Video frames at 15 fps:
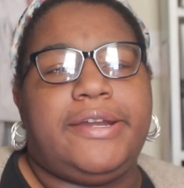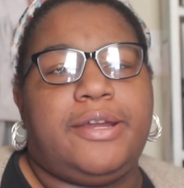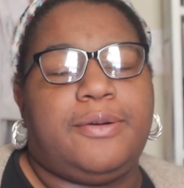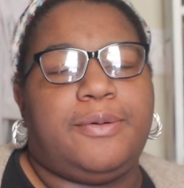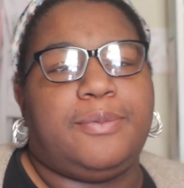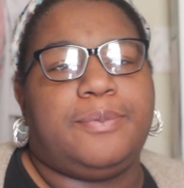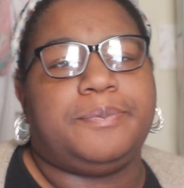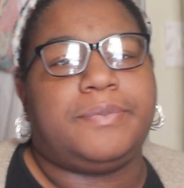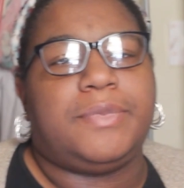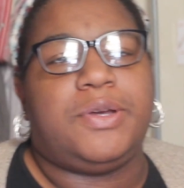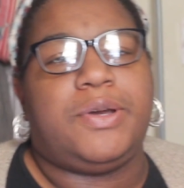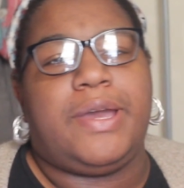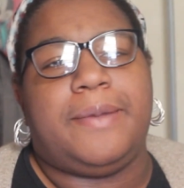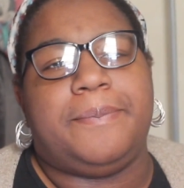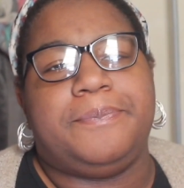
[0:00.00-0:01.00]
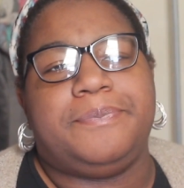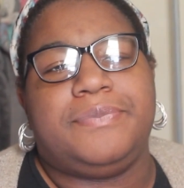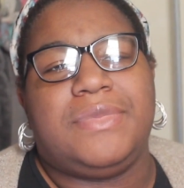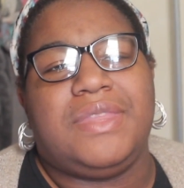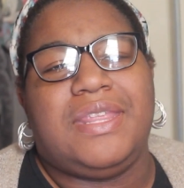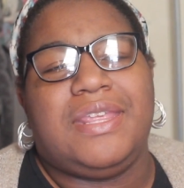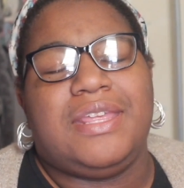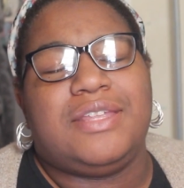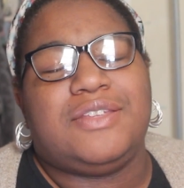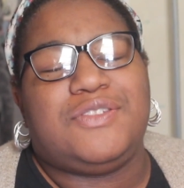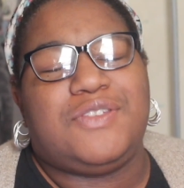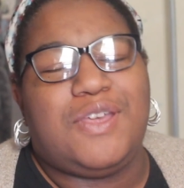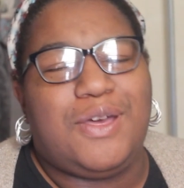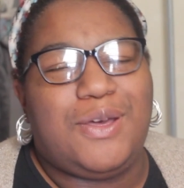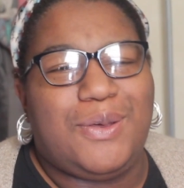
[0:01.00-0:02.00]
know. Okay,
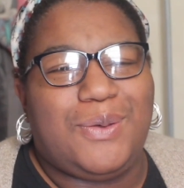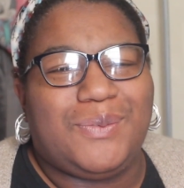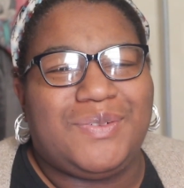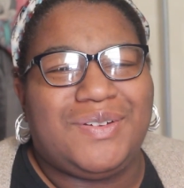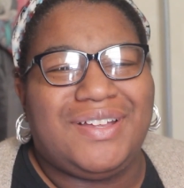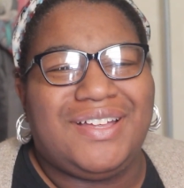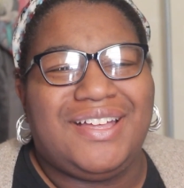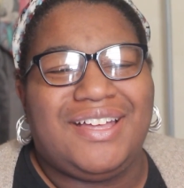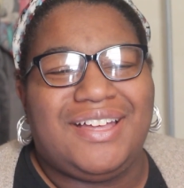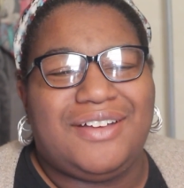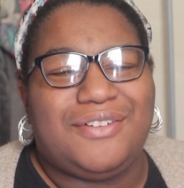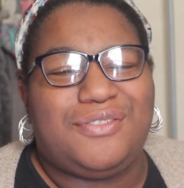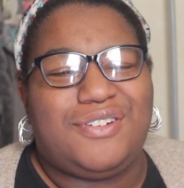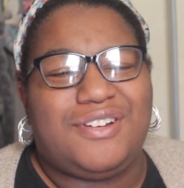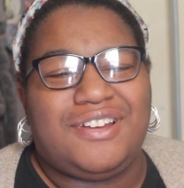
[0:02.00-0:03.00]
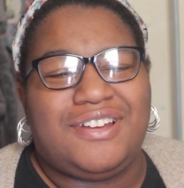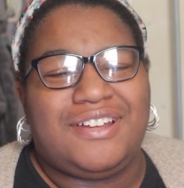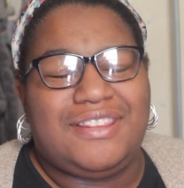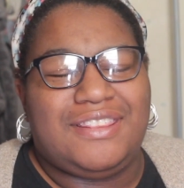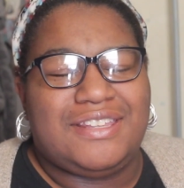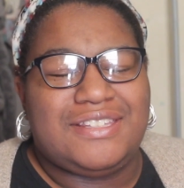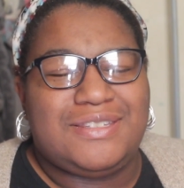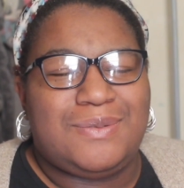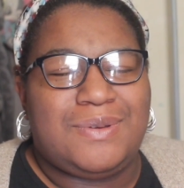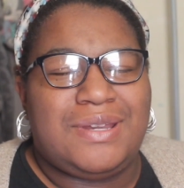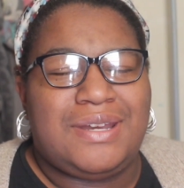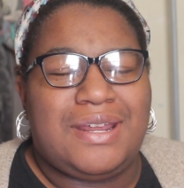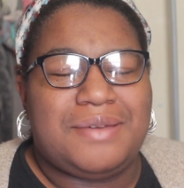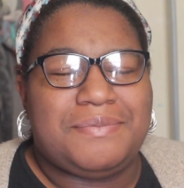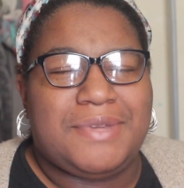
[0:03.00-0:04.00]
so for this
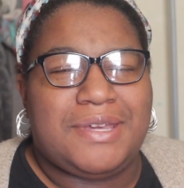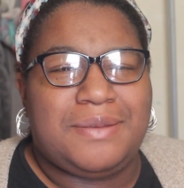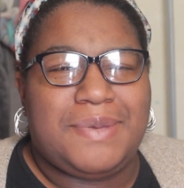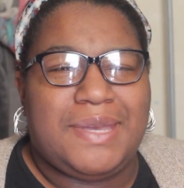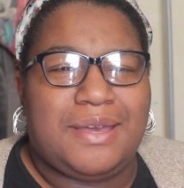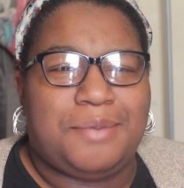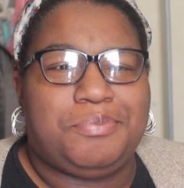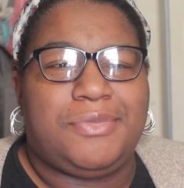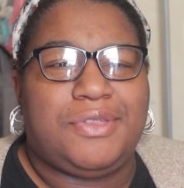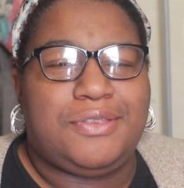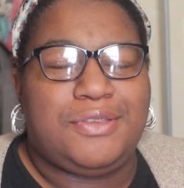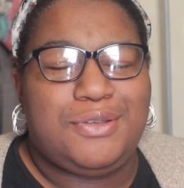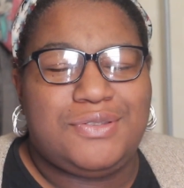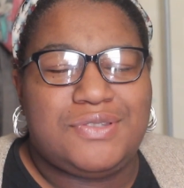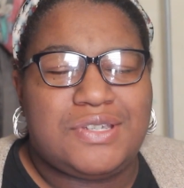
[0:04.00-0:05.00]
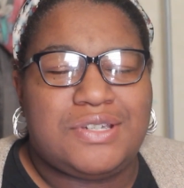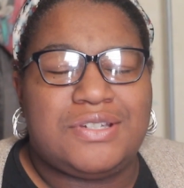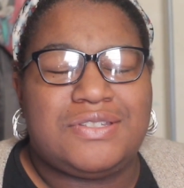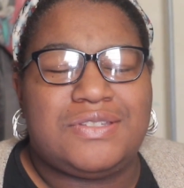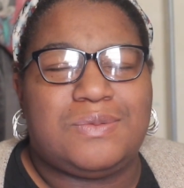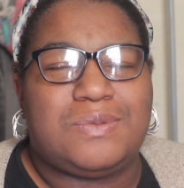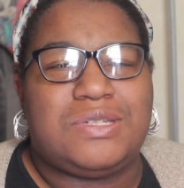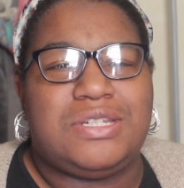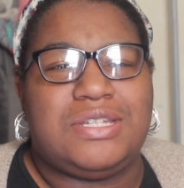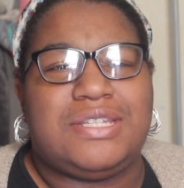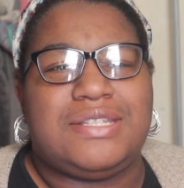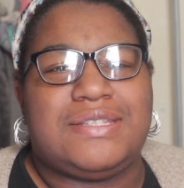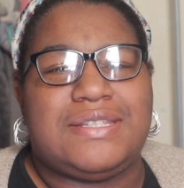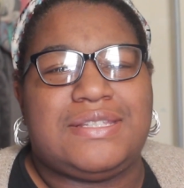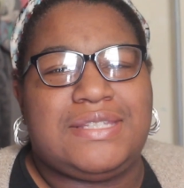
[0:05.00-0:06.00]
one, I'm gonna pick up The Losers, which
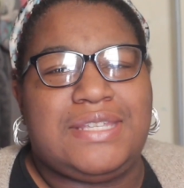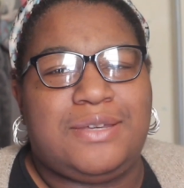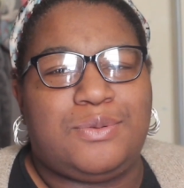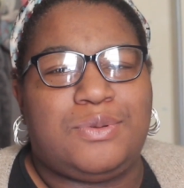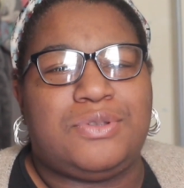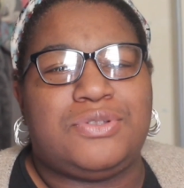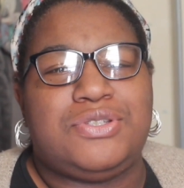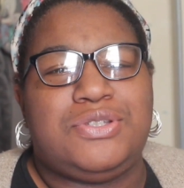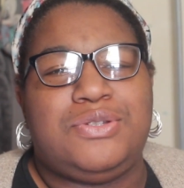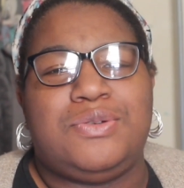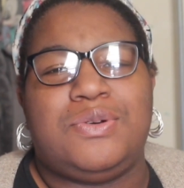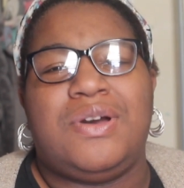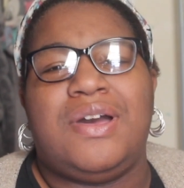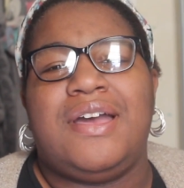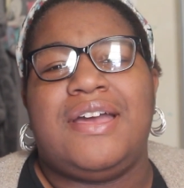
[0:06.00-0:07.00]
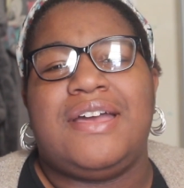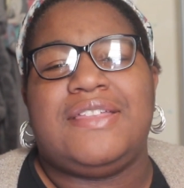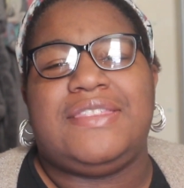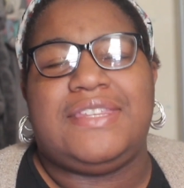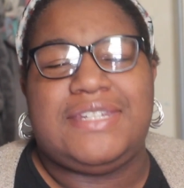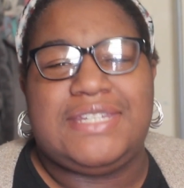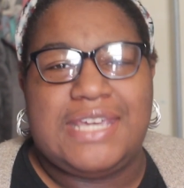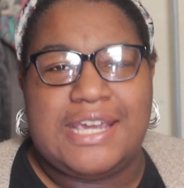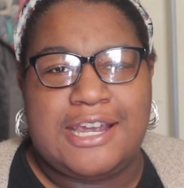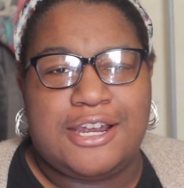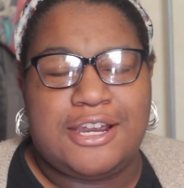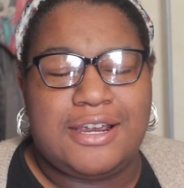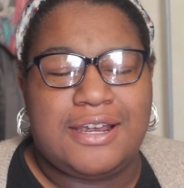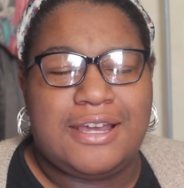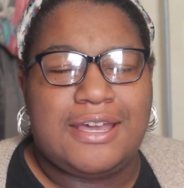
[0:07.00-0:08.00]
is the sequel to The
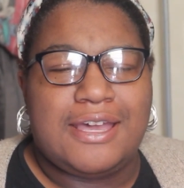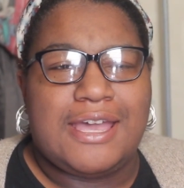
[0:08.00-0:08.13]
Dare,